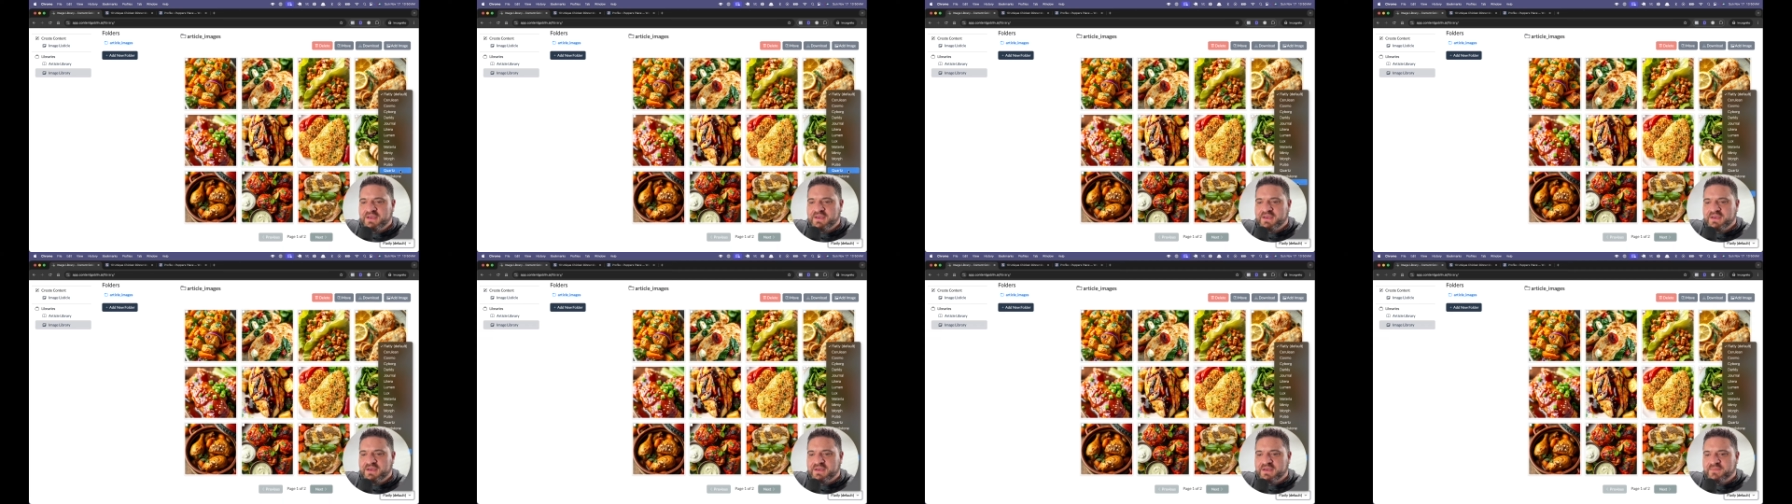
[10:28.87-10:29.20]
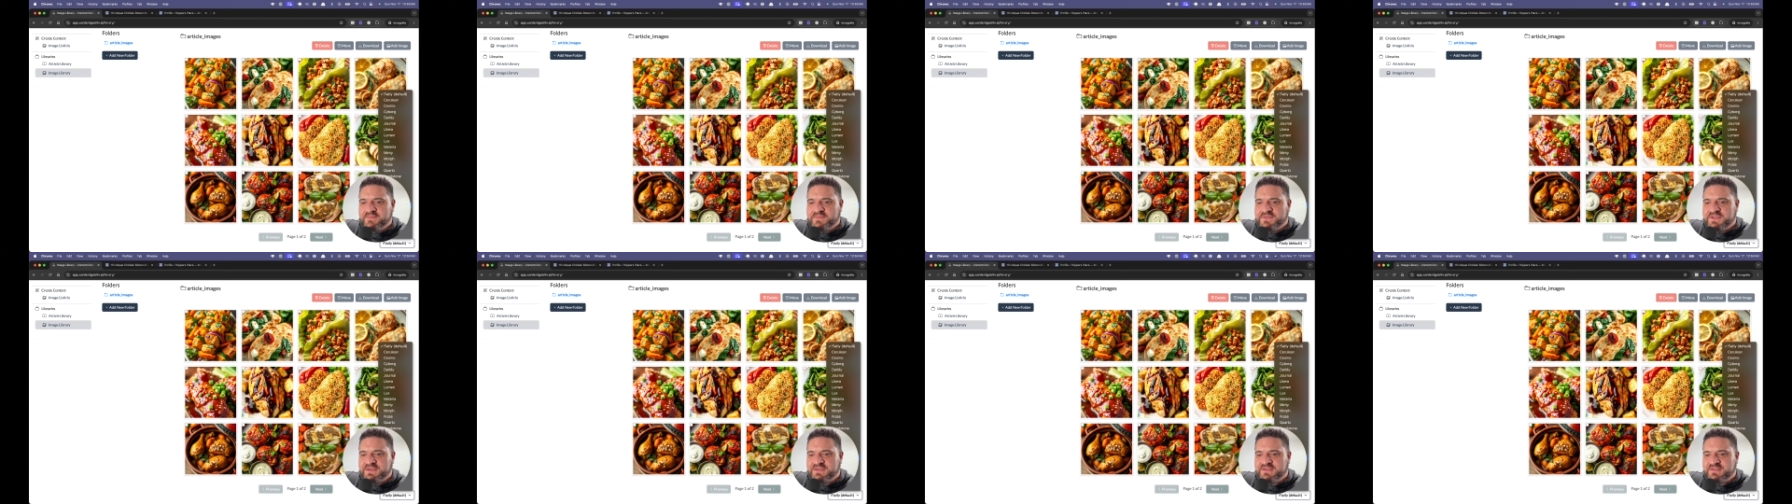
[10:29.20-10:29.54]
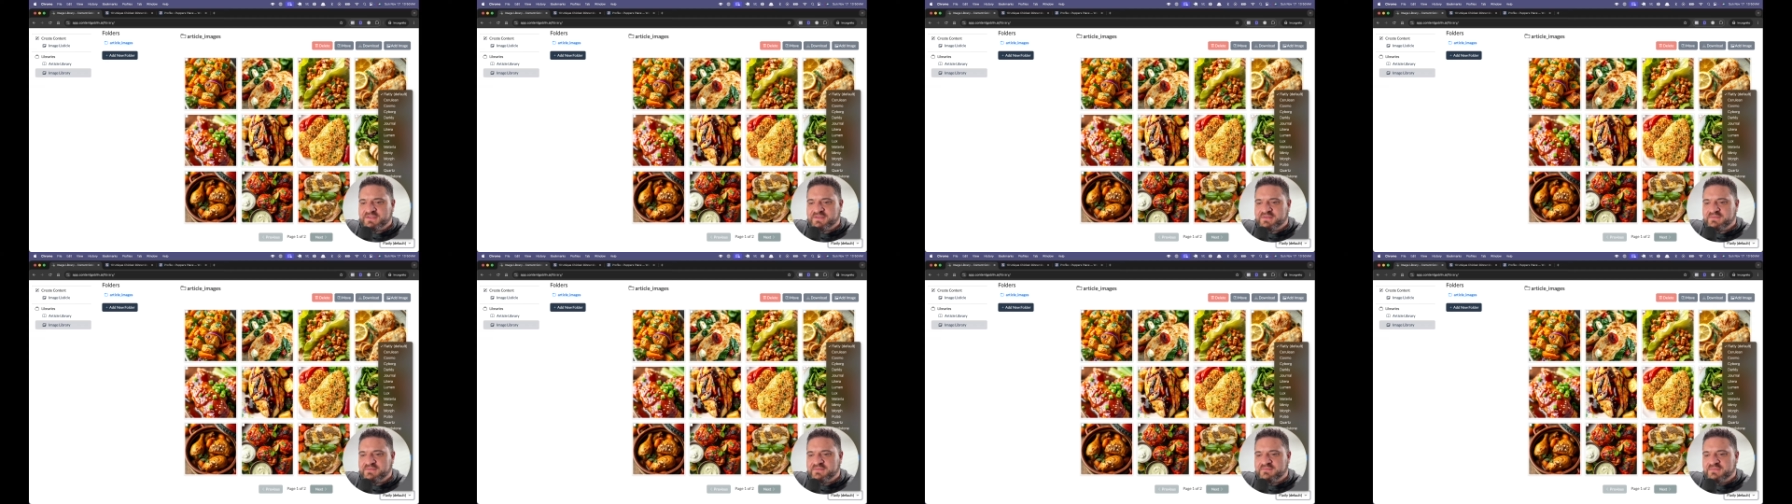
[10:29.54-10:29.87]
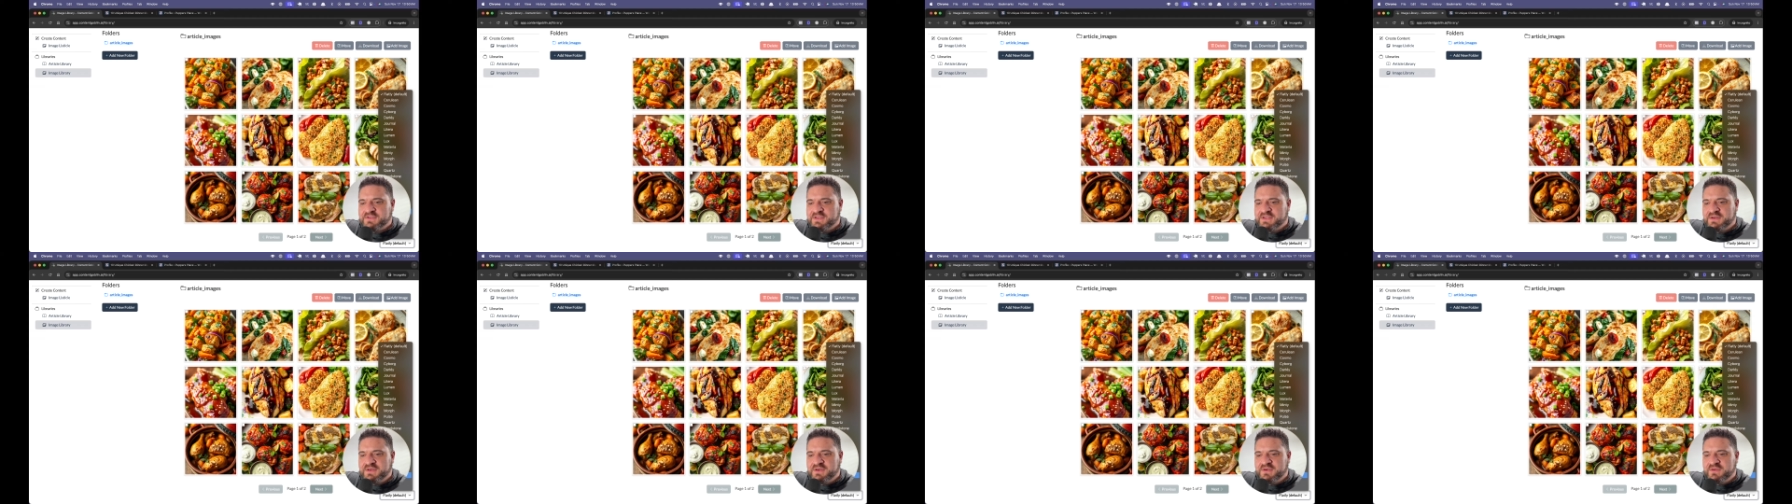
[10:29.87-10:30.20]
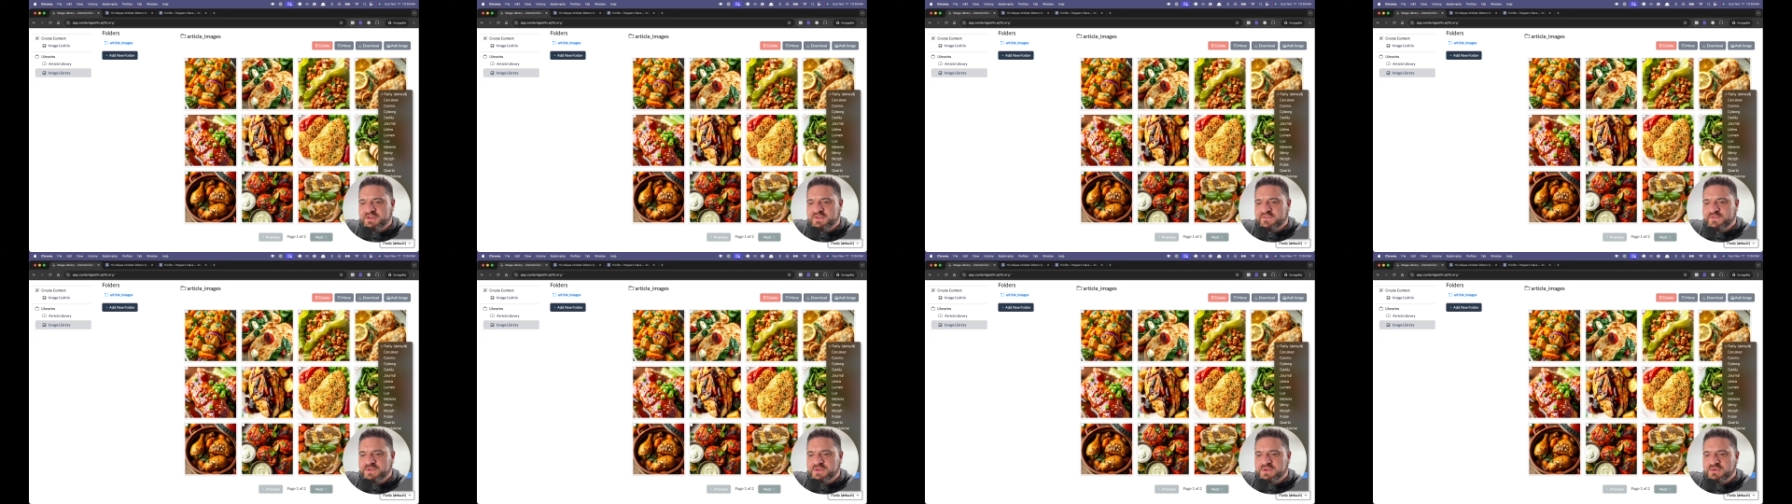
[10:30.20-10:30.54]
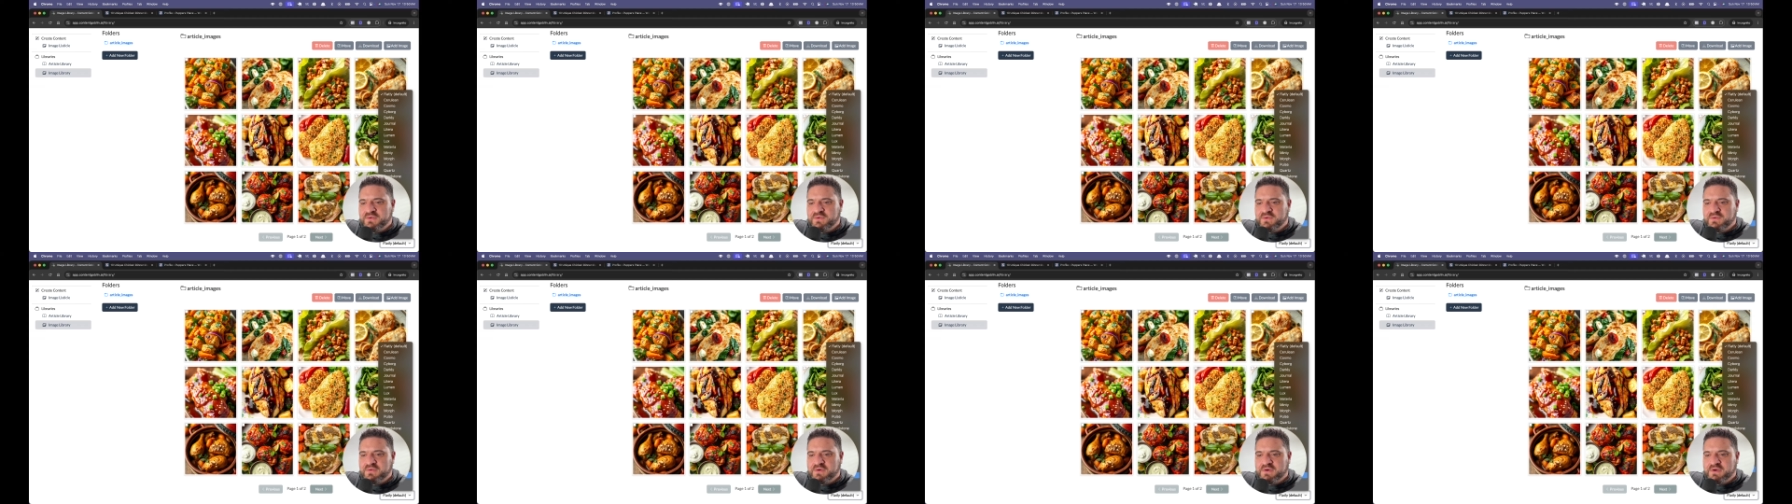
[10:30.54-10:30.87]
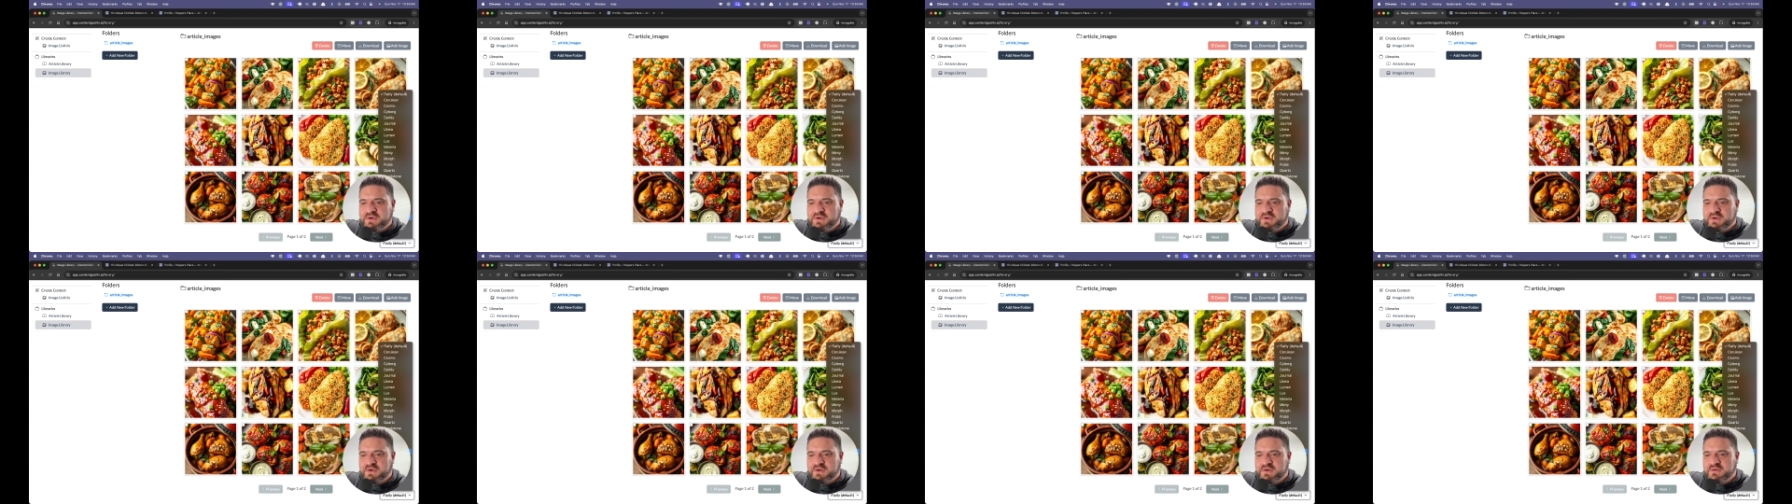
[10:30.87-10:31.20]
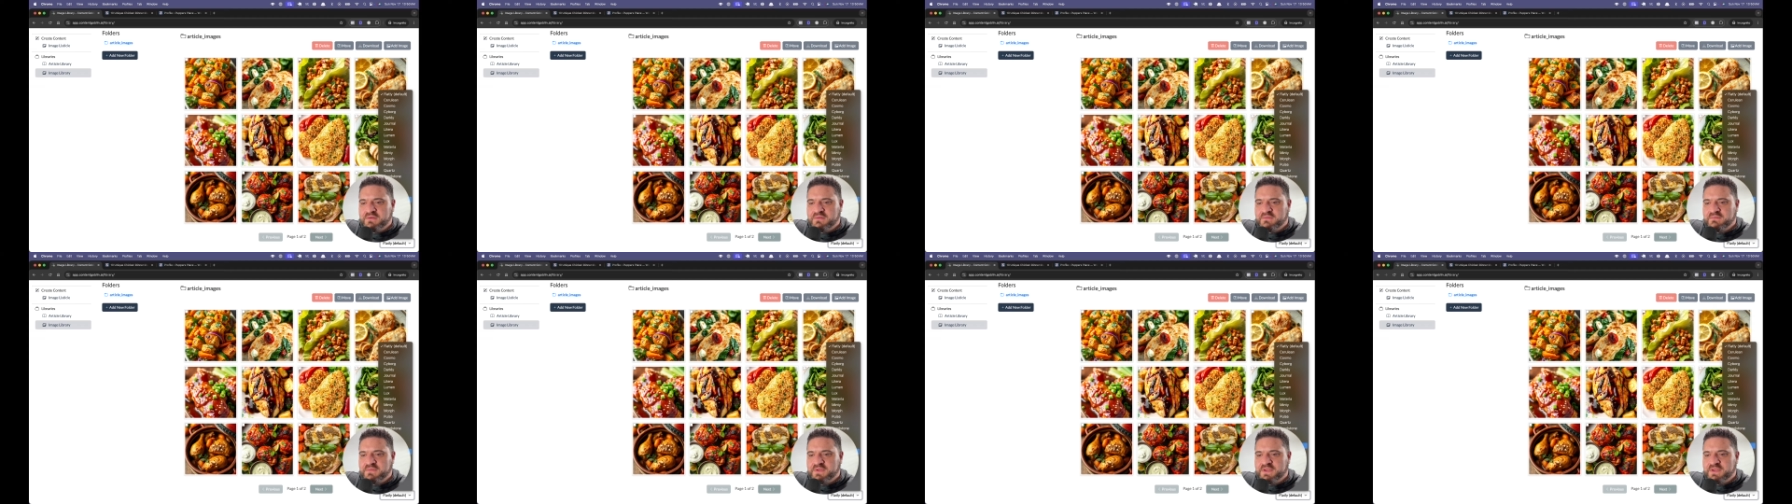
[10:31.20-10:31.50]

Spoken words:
If you are